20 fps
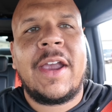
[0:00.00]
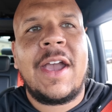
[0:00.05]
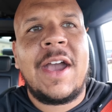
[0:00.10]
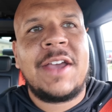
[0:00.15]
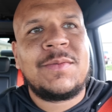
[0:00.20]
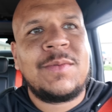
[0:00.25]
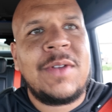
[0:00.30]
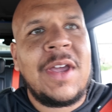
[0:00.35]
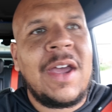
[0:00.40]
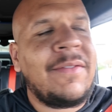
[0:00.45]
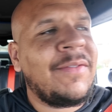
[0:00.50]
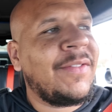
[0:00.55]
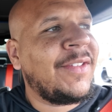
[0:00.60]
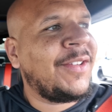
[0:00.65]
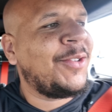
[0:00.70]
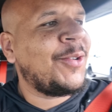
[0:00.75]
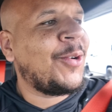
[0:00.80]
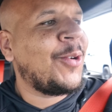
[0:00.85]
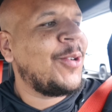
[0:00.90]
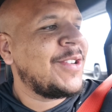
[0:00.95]
guys, we have the
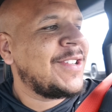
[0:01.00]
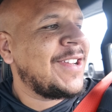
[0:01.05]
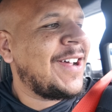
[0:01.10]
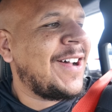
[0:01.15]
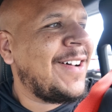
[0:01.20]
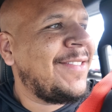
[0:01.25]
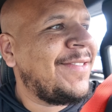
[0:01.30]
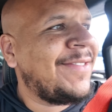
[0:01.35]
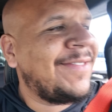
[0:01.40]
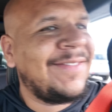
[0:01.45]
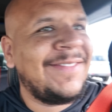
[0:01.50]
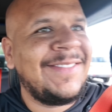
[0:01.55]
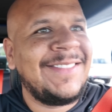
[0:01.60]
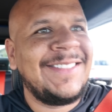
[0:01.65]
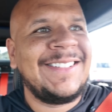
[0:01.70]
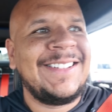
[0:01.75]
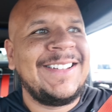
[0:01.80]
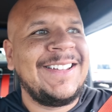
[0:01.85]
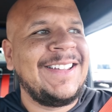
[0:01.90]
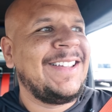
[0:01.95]
doors off,
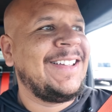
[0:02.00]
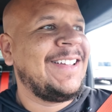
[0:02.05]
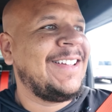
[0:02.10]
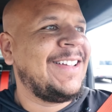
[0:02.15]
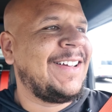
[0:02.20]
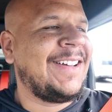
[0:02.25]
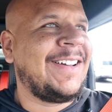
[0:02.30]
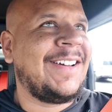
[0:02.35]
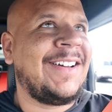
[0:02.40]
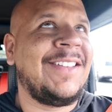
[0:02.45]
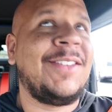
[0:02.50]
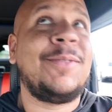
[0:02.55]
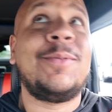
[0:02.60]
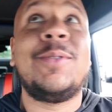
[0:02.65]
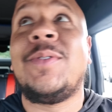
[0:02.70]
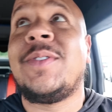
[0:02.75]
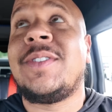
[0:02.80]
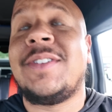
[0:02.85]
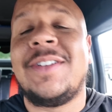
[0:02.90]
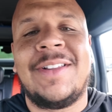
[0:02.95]
the
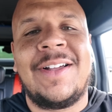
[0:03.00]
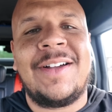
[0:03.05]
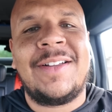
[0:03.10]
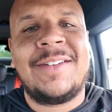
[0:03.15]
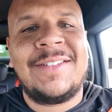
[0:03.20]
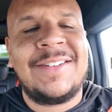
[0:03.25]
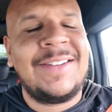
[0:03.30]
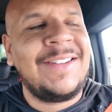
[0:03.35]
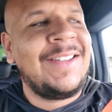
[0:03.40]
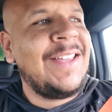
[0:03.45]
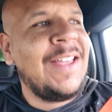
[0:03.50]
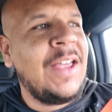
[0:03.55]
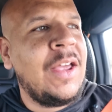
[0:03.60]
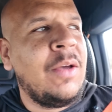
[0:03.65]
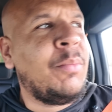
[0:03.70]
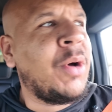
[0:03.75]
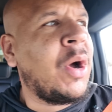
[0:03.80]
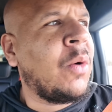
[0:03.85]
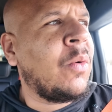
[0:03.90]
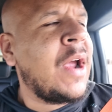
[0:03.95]
roof's still on,
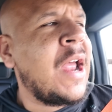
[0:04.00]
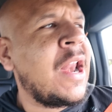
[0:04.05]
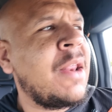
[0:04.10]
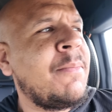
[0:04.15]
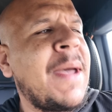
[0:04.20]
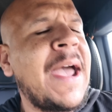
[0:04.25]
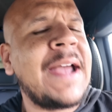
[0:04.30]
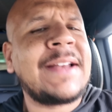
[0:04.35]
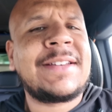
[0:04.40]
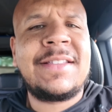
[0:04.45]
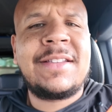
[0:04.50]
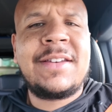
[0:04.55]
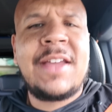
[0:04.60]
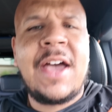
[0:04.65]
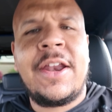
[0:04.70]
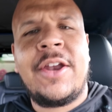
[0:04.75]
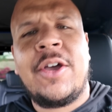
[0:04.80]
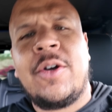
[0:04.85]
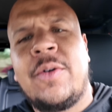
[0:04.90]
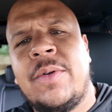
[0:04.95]
but we're heading back to the
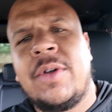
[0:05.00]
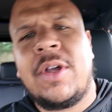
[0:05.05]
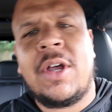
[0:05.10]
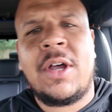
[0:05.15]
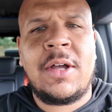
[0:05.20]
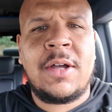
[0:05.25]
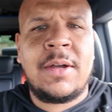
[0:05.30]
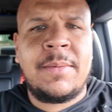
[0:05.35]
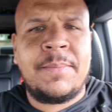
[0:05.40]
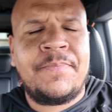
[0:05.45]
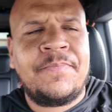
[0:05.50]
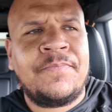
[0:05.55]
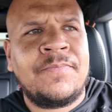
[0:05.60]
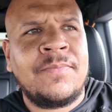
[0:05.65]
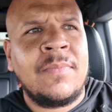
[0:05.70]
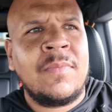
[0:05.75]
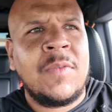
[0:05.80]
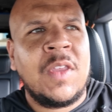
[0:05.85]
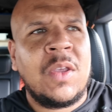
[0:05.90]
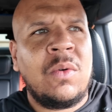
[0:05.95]
dyno.
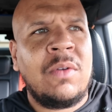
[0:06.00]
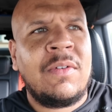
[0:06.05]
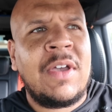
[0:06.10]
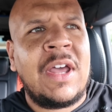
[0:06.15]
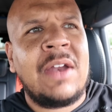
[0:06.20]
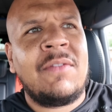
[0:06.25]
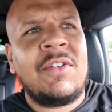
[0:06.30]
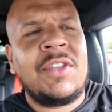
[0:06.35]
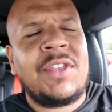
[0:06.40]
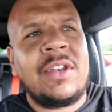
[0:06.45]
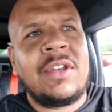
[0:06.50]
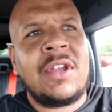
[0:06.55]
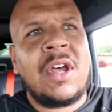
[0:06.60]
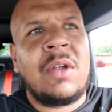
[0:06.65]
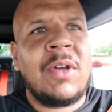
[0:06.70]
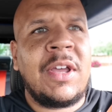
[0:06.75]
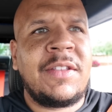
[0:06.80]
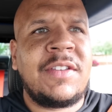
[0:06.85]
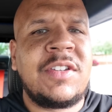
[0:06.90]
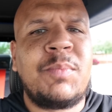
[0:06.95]
We've got everything done.
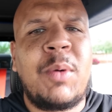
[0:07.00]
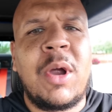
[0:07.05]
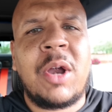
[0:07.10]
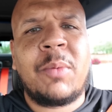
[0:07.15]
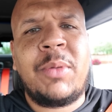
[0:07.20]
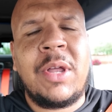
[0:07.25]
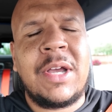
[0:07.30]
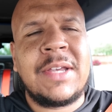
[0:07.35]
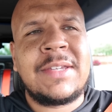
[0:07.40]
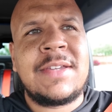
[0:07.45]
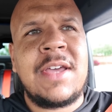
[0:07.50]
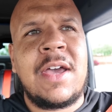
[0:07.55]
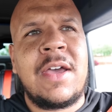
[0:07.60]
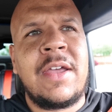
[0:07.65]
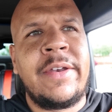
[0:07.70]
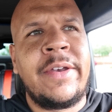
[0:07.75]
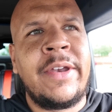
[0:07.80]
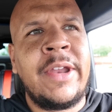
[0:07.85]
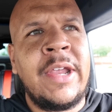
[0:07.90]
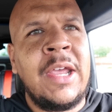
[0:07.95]
We got the spark plugs
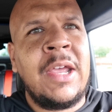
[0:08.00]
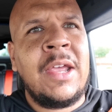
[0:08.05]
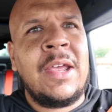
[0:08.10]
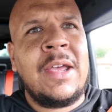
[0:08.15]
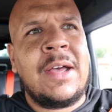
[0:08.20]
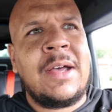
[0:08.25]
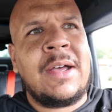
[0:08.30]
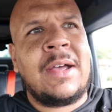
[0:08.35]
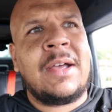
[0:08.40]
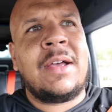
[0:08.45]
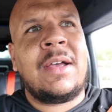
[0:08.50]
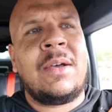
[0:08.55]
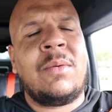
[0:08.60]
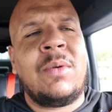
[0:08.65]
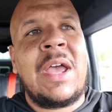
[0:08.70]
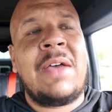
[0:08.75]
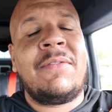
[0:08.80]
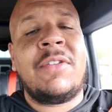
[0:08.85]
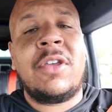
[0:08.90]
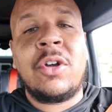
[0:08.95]
done,
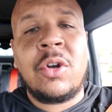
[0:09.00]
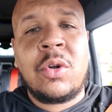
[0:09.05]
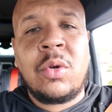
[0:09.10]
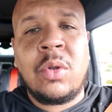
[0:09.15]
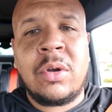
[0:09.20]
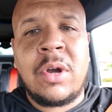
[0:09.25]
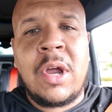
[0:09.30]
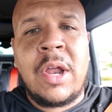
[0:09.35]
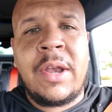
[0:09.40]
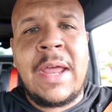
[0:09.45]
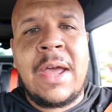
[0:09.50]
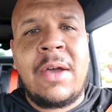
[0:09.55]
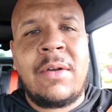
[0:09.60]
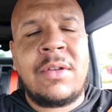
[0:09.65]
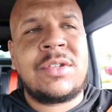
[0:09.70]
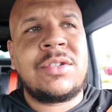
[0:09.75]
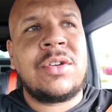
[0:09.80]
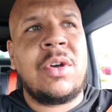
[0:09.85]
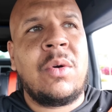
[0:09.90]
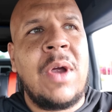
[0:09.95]
we have the intercooler on now,
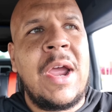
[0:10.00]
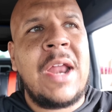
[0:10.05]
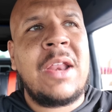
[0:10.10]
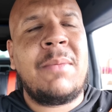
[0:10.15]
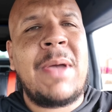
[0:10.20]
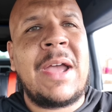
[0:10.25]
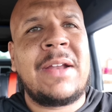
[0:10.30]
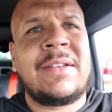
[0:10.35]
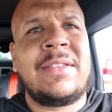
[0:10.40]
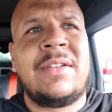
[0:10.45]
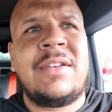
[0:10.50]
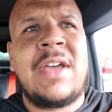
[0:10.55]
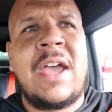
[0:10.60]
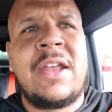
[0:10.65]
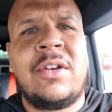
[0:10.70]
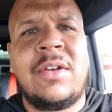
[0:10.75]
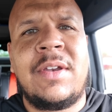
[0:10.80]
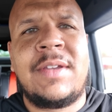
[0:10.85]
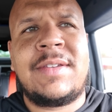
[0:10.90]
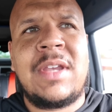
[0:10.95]
and so we're heading back to the
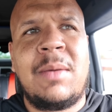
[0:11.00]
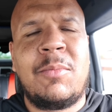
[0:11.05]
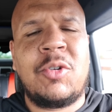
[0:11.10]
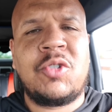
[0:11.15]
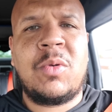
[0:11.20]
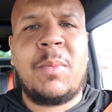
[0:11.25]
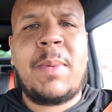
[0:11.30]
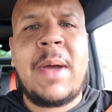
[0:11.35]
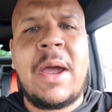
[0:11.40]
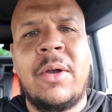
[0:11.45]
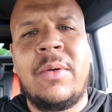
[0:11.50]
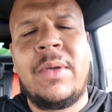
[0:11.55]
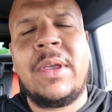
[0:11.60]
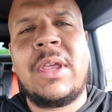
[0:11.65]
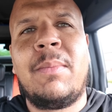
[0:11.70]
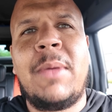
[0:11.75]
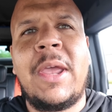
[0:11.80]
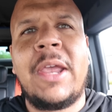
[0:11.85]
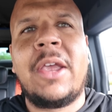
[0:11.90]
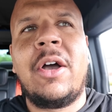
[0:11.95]
dyno to see how much more power we
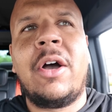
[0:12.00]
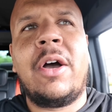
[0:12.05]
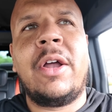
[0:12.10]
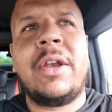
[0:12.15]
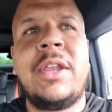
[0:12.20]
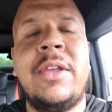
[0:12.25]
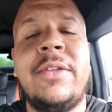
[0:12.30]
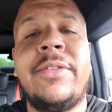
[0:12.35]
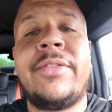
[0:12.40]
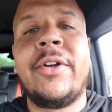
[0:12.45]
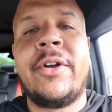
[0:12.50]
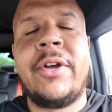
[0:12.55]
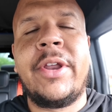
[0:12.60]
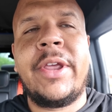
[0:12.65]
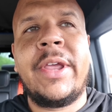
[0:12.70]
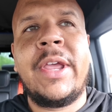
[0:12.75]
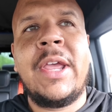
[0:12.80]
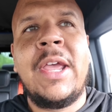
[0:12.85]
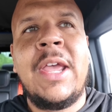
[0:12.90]
can make on E30.